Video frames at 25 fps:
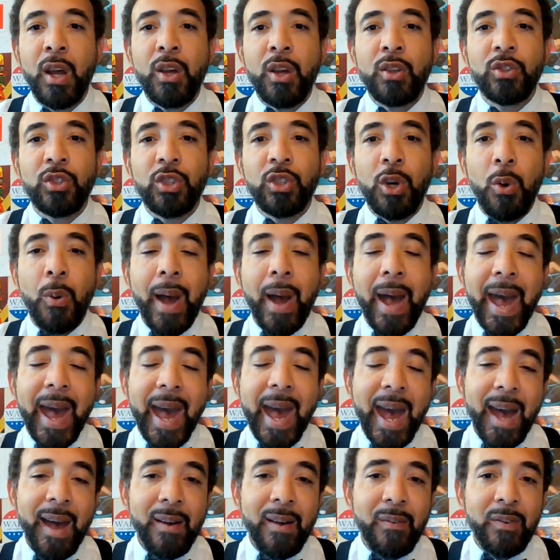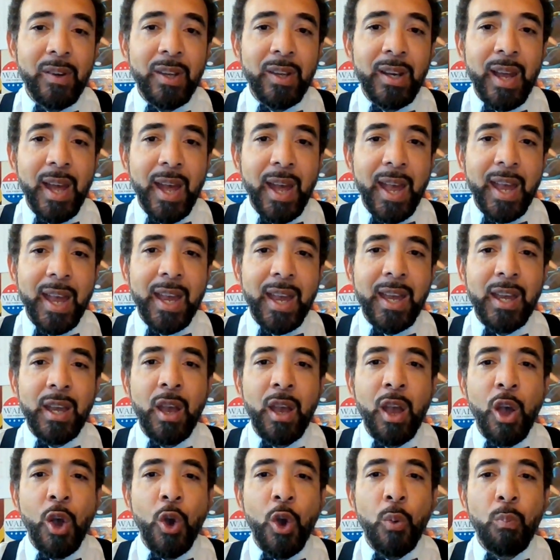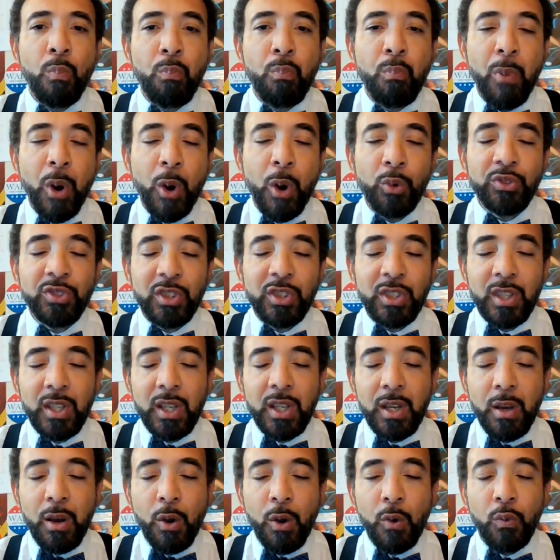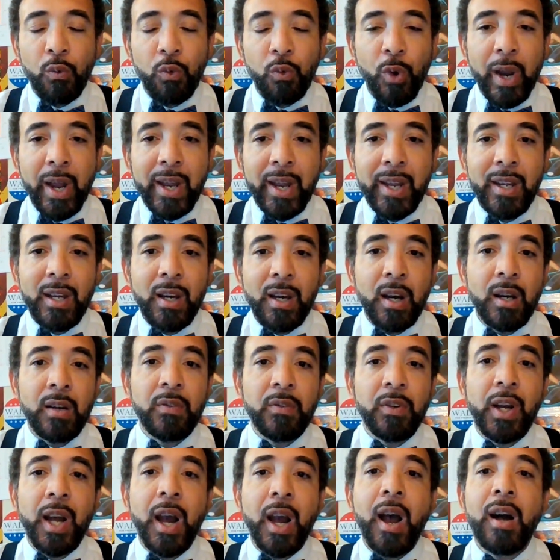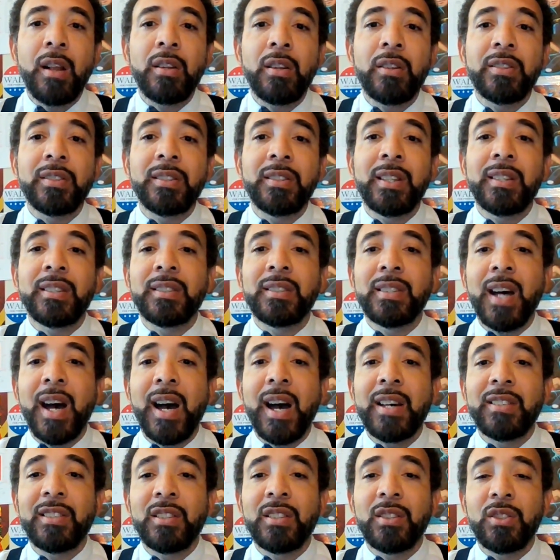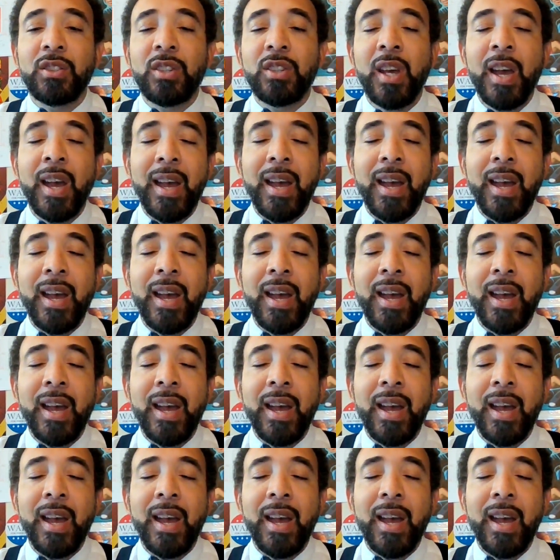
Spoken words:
So having a multi array of collar stay sizes